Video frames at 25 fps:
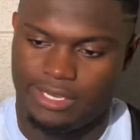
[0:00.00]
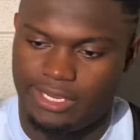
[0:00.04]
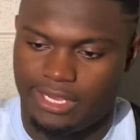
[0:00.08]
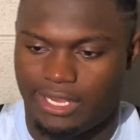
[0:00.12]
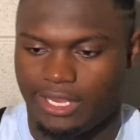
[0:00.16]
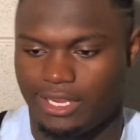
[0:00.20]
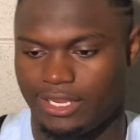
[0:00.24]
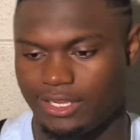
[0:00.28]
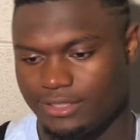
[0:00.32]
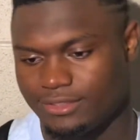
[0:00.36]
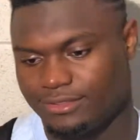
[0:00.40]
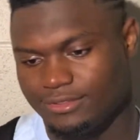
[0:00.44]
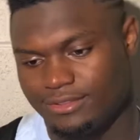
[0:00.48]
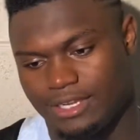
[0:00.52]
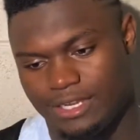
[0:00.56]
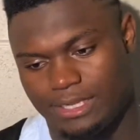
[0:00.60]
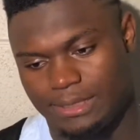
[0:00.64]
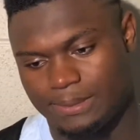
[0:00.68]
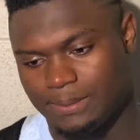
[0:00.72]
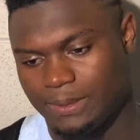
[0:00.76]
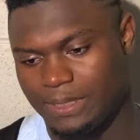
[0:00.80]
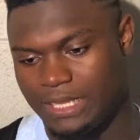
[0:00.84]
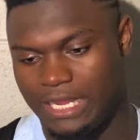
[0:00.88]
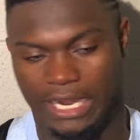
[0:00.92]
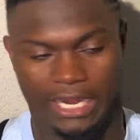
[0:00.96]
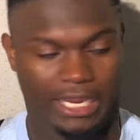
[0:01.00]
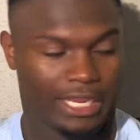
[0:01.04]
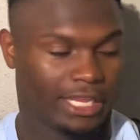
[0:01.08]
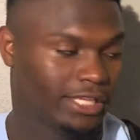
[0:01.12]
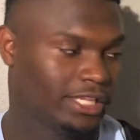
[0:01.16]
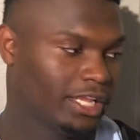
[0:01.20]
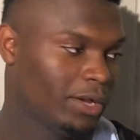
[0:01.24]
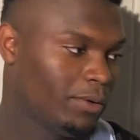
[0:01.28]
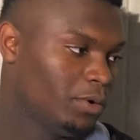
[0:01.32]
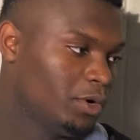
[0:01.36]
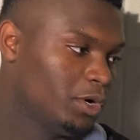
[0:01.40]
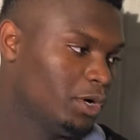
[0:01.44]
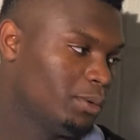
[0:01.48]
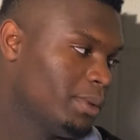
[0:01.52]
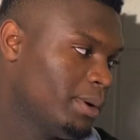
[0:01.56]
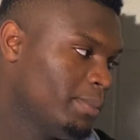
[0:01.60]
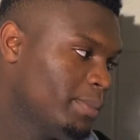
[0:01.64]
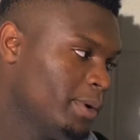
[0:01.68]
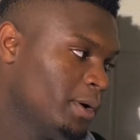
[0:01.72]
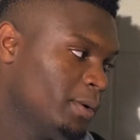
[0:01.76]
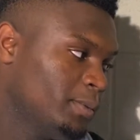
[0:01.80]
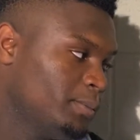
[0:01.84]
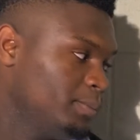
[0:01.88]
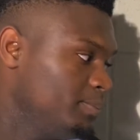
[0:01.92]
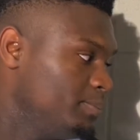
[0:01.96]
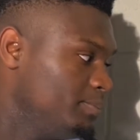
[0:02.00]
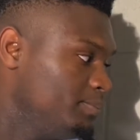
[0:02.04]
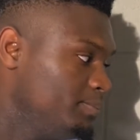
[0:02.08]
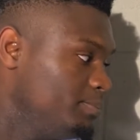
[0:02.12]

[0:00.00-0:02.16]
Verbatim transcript: And I'm glad I can get that one under my belt.